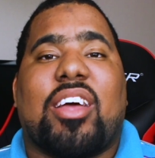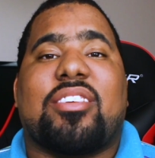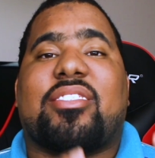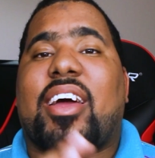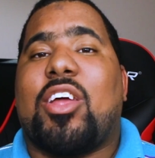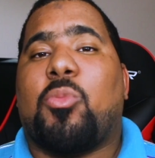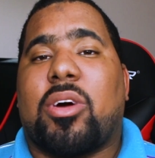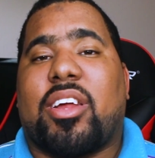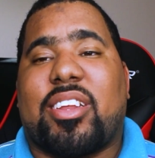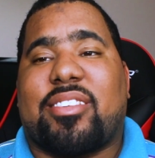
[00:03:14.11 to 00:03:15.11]
study
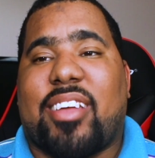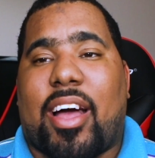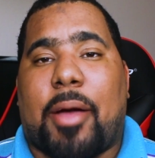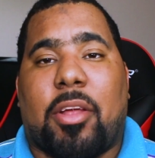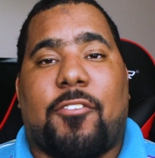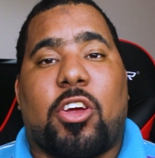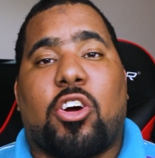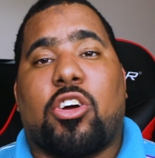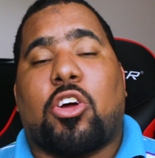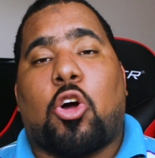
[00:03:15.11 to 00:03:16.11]
one at a time. If you're
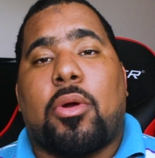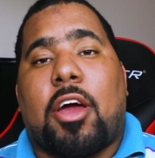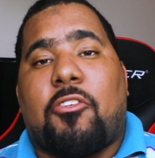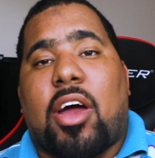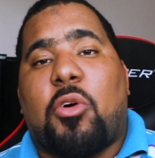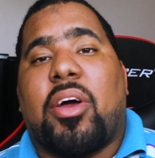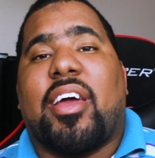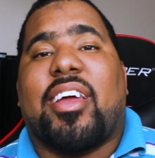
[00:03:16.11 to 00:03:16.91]
gonna go that route,